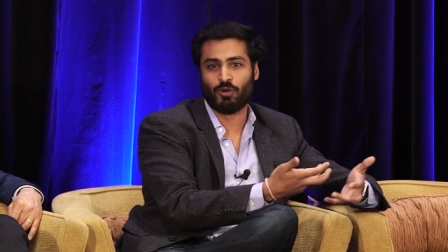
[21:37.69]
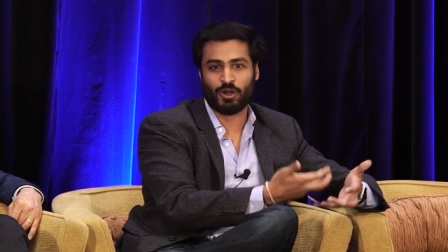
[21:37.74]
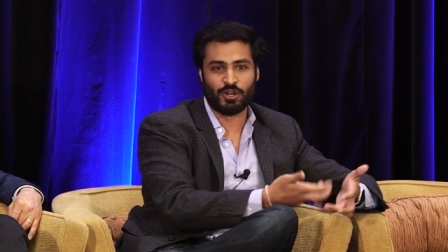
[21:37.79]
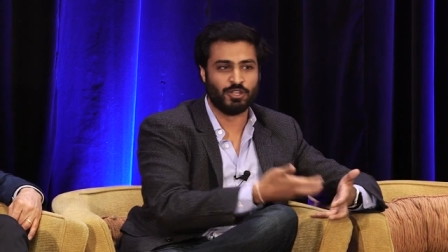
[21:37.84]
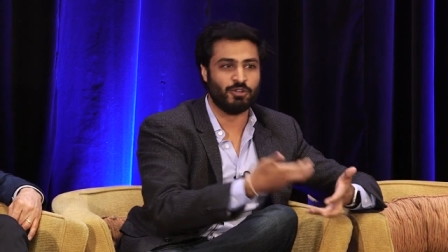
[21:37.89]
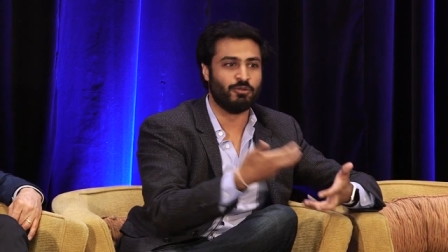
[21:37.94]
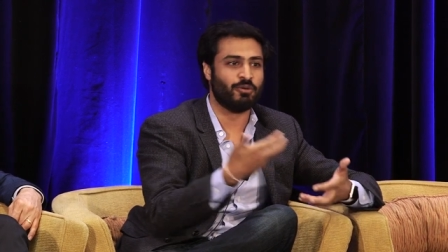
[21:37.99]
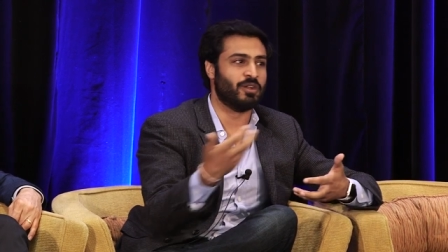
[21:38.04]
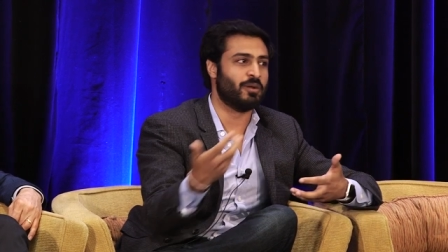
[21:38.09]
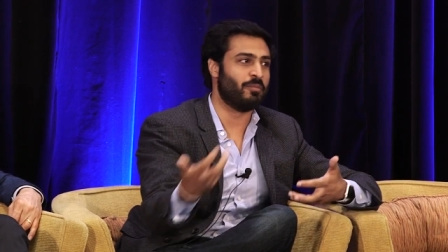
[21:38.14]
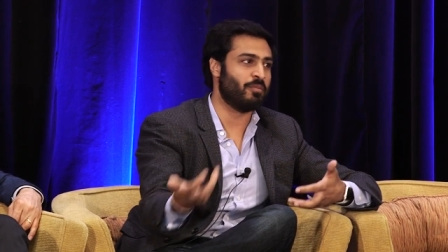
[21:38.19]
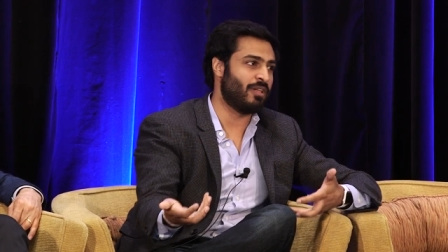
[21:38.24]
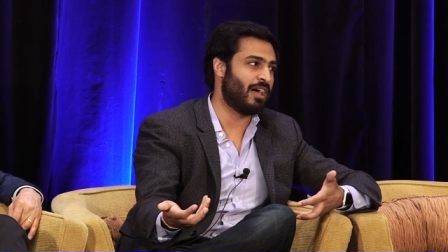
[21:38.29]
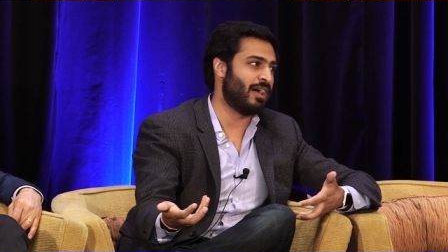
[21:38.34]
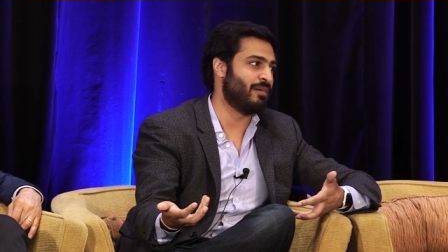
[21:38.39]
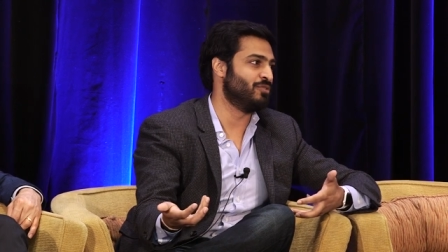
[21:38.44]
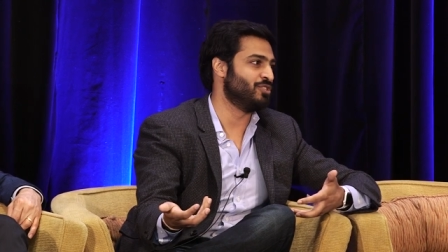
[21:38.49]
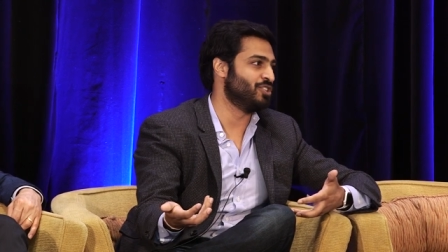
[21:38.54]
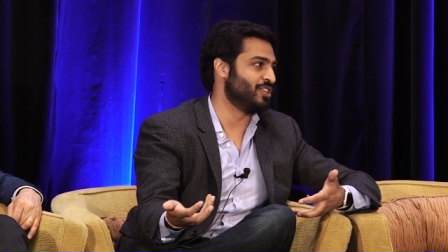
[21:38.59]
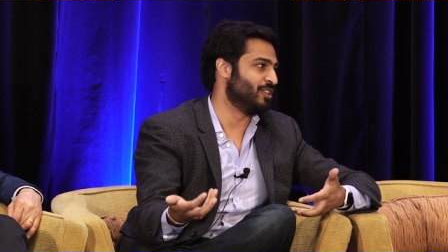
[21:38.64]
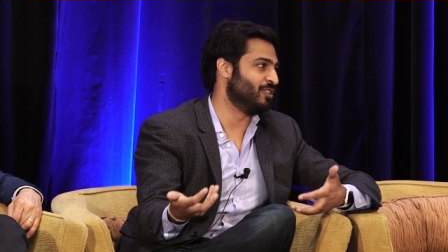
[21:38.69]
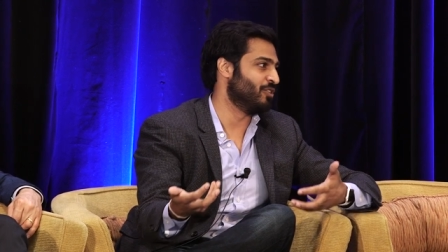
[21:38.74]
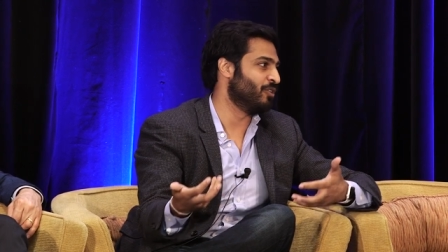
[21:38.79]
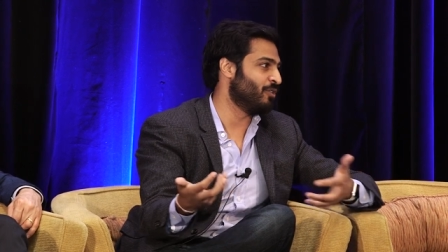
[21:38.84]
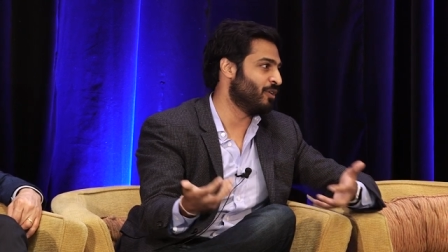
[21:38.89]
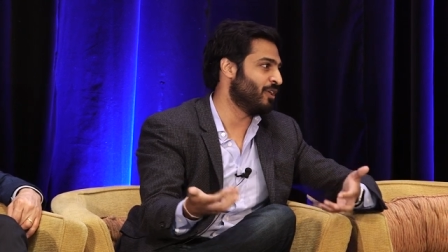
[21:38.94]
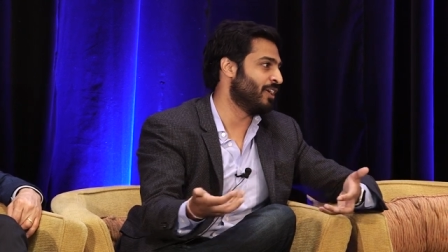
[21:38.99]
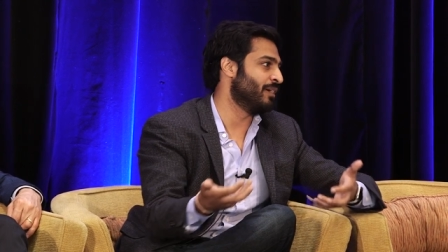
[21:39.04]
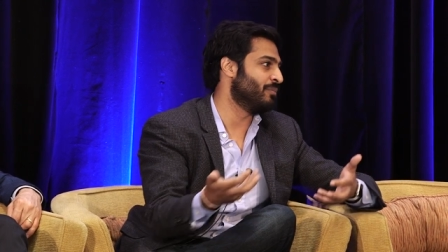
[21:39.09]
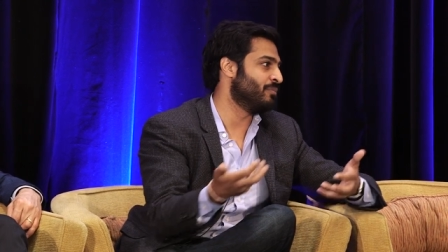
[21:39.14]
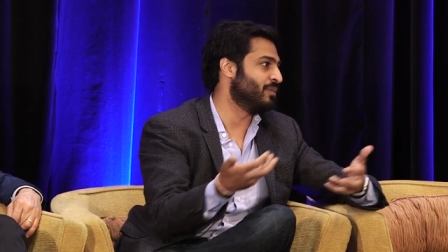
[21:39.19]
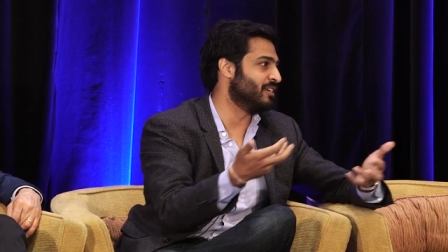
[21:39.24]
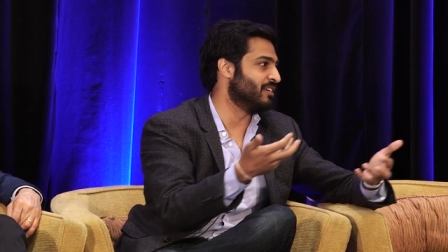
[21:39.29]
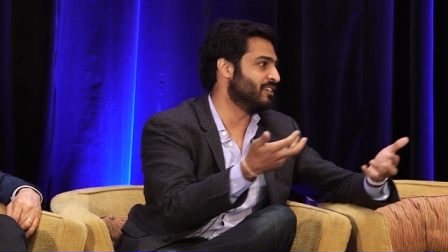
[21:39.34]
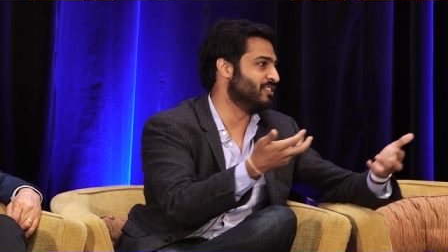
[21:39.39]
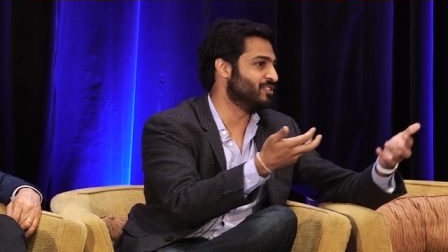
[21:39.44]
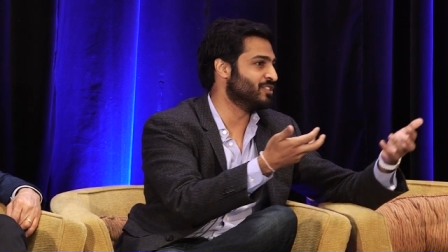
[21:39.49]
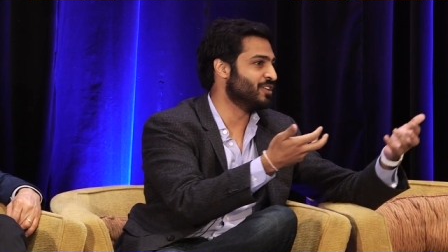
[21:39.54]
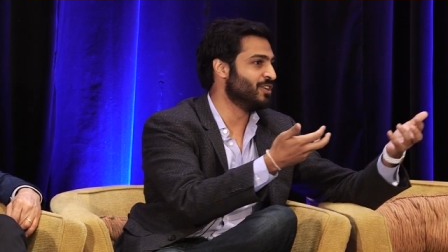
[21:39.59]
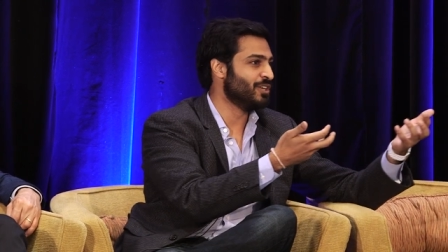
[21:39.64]
where you can apply machine learning
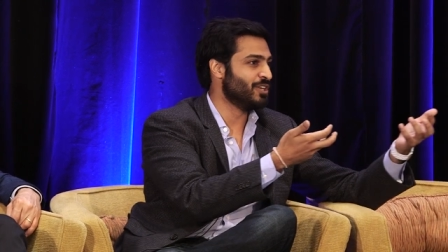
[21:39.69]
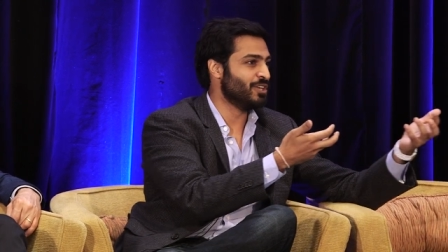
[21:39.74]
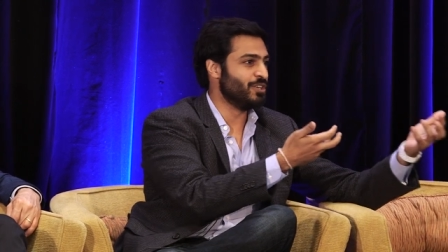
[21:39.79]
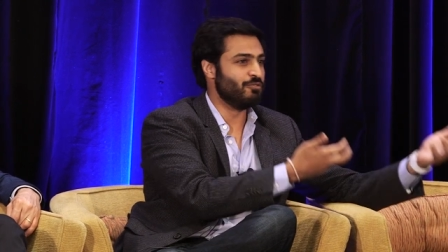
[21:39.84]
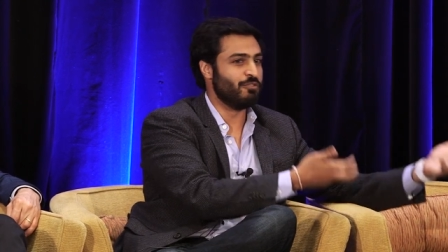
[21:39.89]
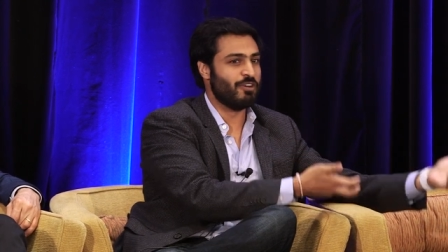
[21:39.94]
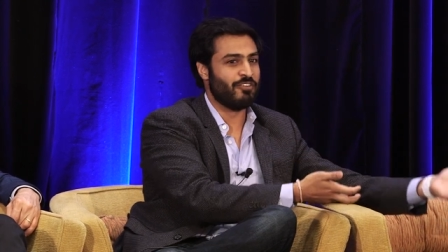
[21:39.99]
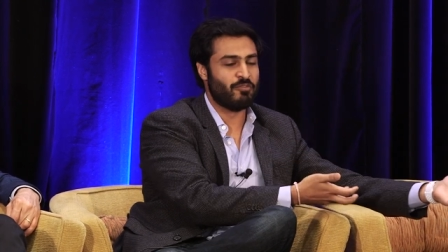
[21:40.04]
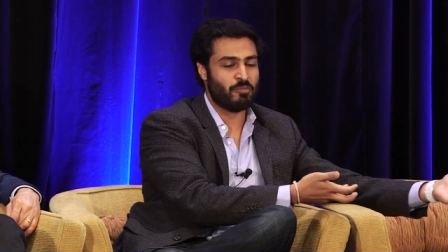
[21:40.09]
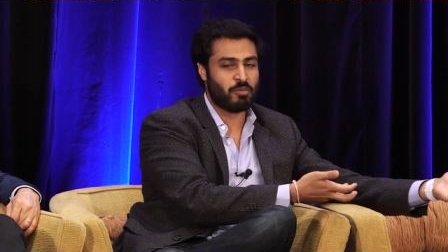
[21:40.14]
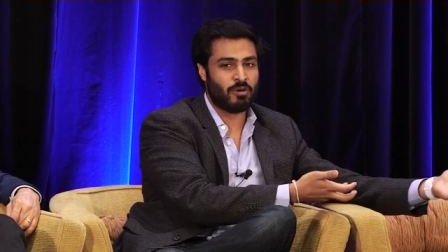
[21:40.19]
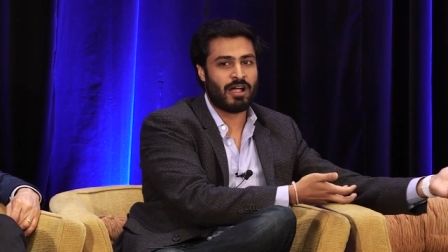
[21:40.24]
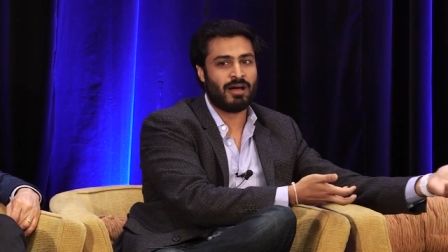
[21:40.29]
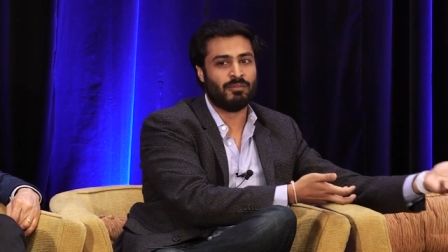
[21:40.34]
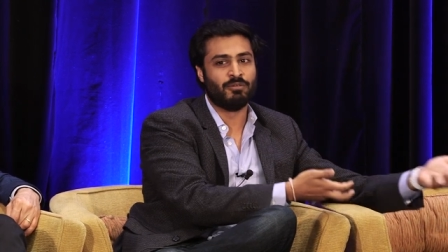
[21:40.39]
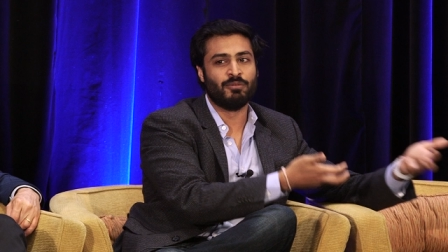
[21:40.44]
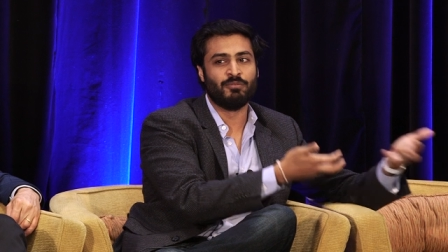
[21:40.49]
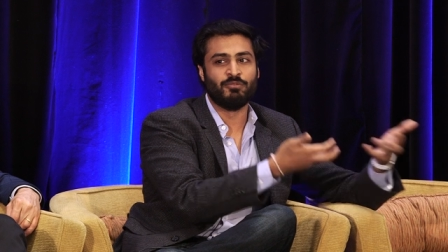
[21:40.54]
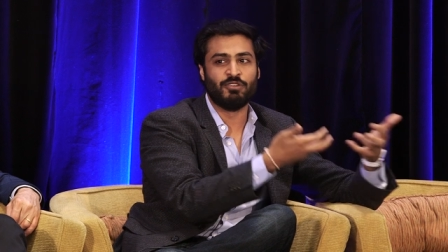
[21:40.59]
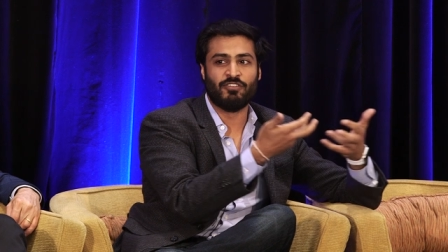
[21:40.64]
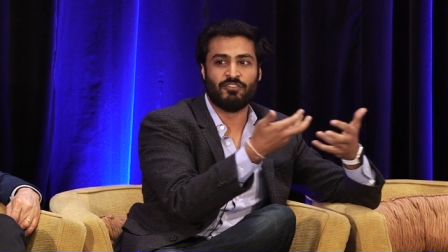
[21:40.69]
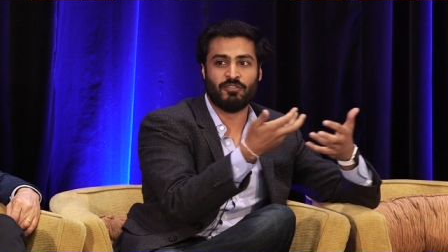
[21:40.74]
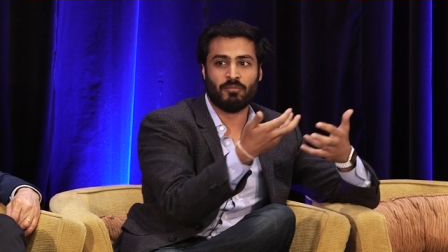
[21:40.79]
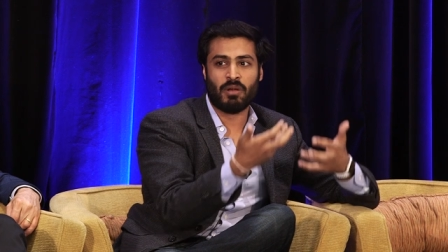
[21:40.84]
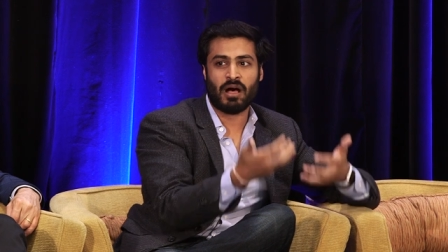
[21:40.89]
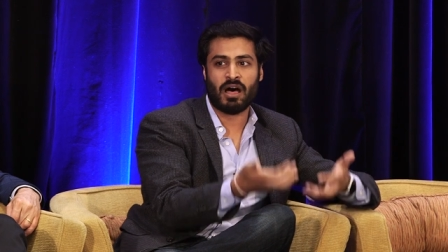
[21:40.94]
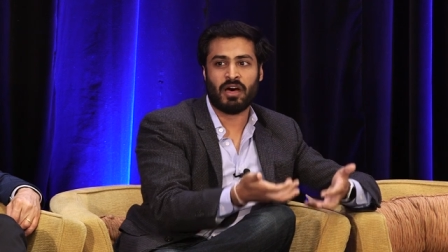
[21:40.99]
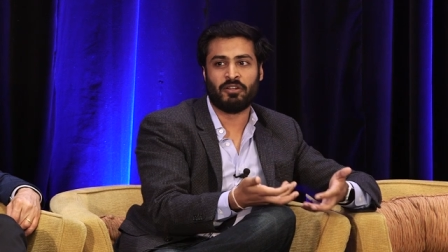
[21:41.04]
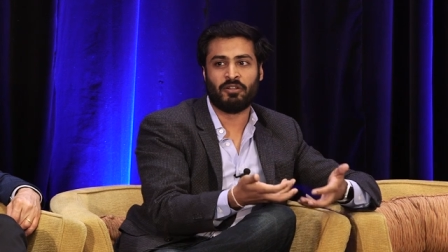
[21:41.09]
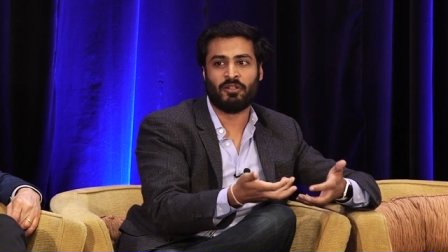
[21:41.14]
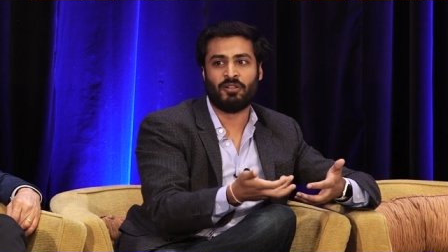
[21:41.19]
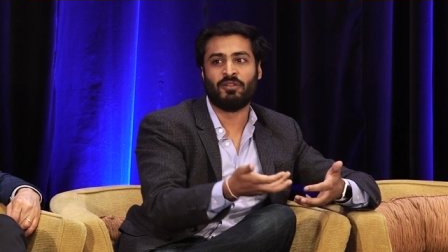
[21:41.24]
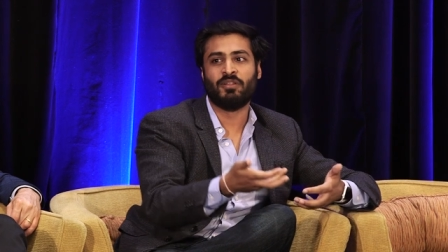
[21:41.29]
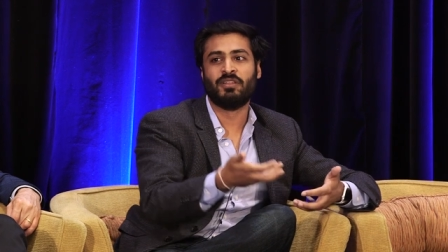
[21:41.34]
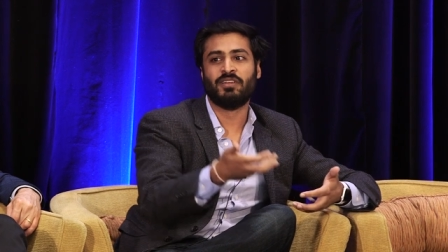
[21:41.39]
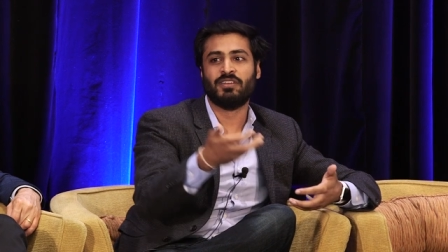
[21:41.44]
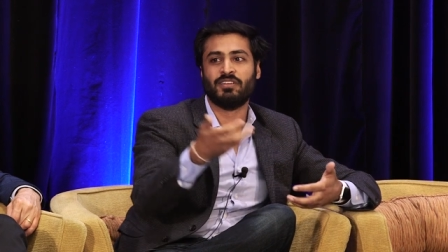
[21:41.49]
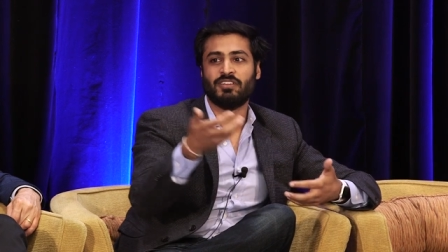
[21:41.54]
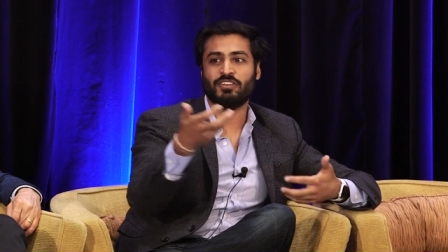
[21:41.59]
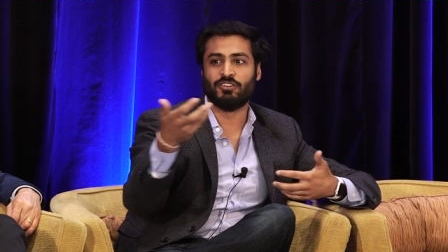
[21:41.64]
because you have a problem, you have a model,